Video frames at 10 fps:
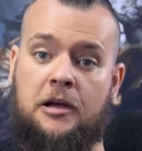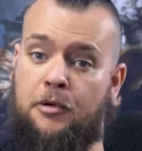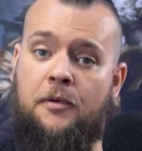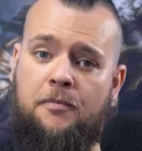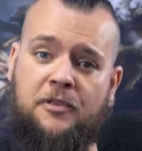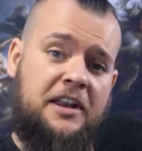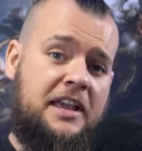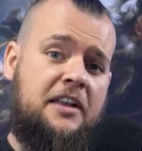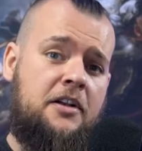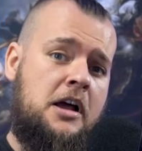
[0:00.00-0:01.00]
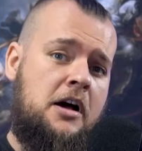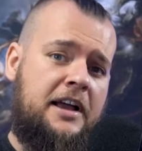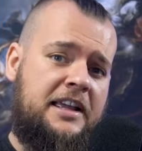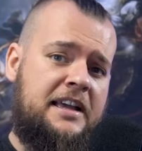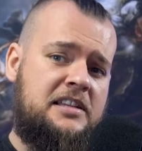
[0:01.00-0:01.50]
But then again,
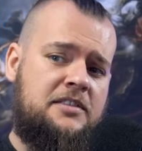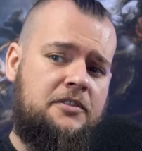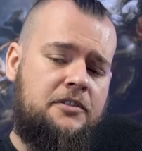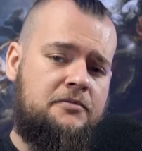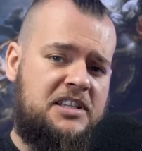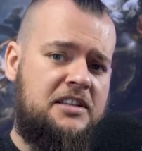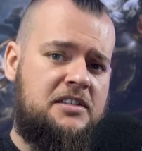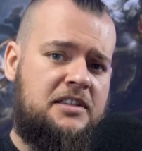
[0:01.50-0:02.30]
I guess that since